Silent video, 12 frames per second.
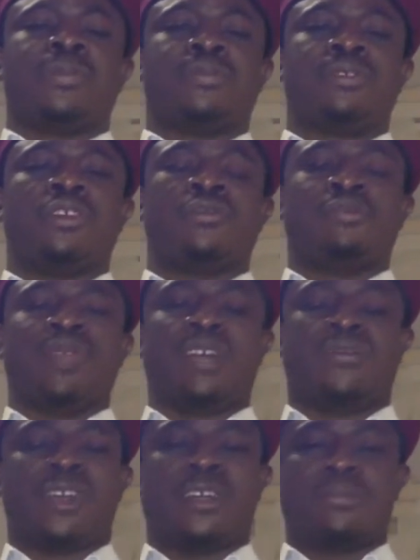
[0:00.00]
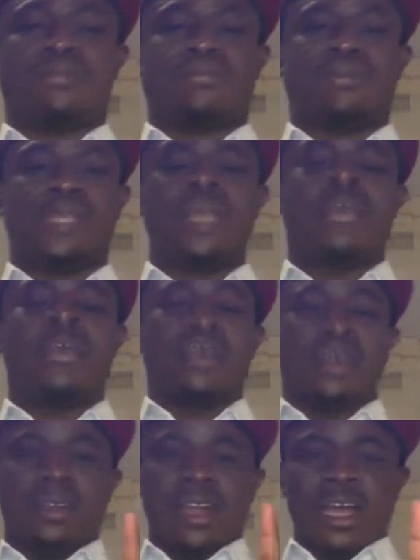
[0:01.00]
people of Biafra.
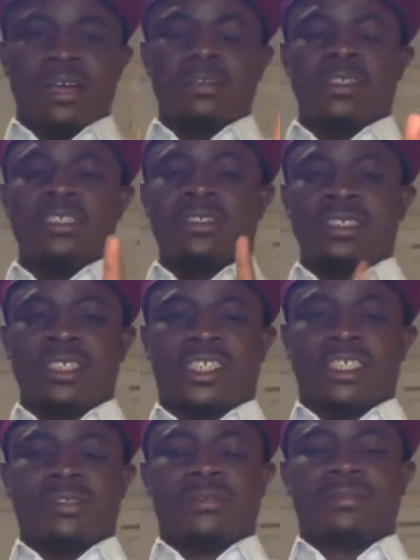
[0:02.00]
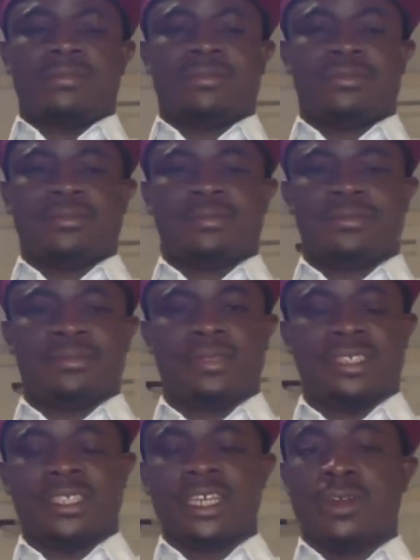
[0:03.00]
Now, the reason,
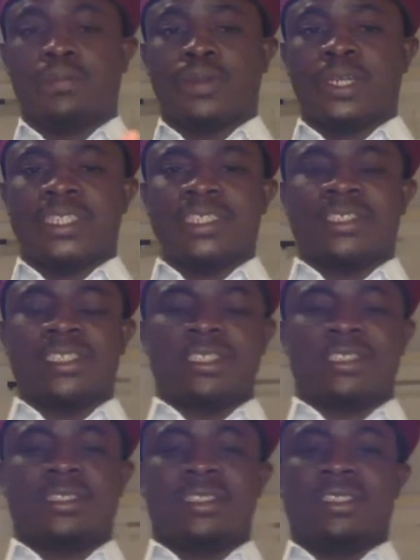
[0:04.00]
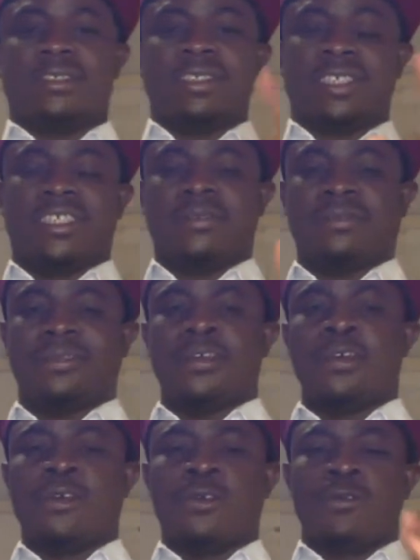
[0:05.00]
the second point is this, the reason
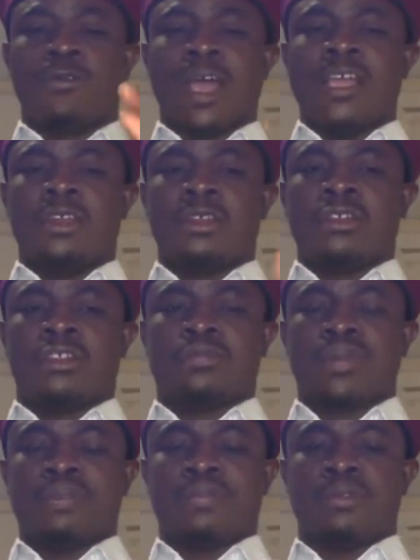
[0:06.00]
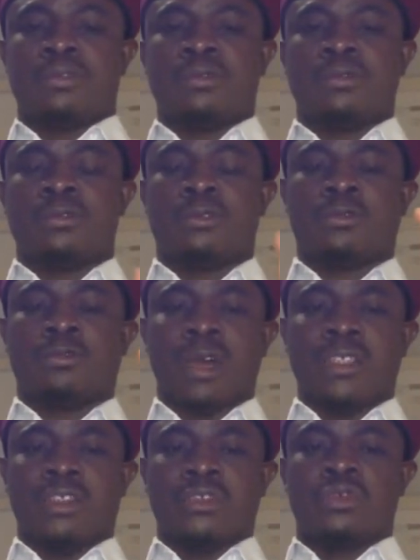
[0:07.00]
why those people
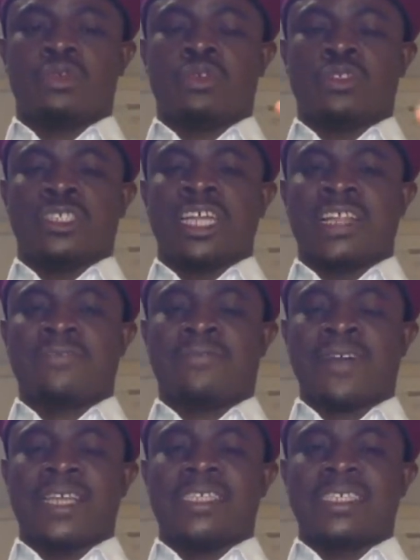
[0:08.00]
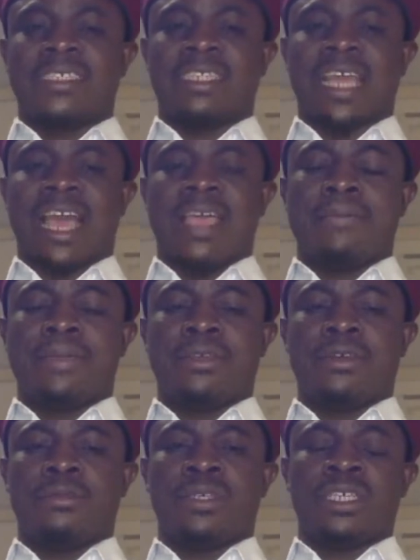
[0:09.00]
want you to start fighting
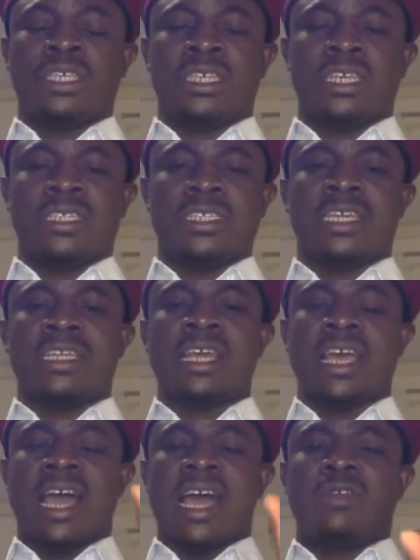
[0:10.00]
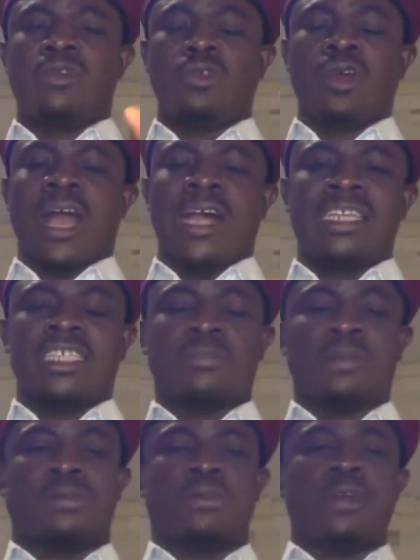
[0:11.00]
IPOB ESN, and who are these
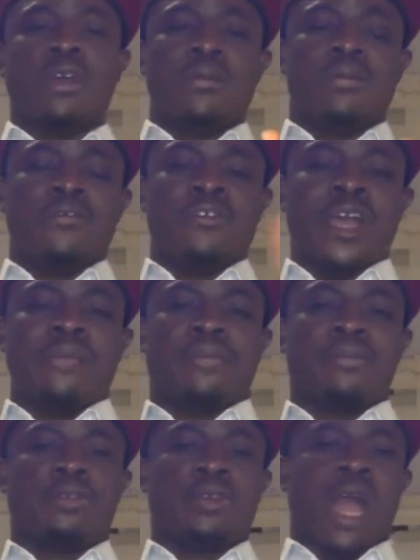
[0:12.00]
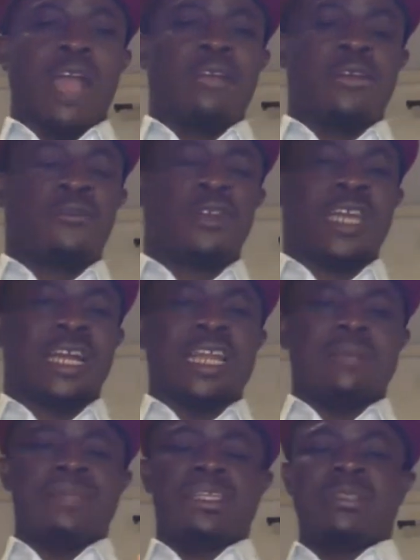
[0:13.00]
people? Before I go further,
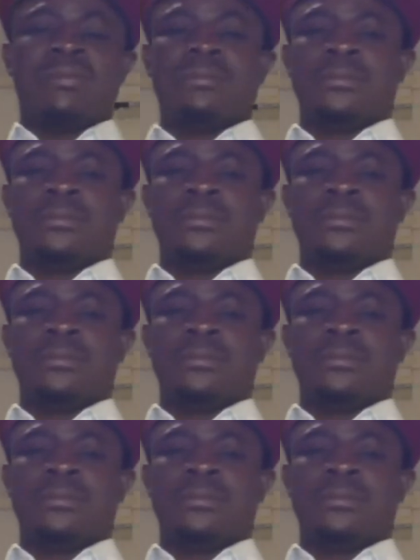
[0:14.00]
let me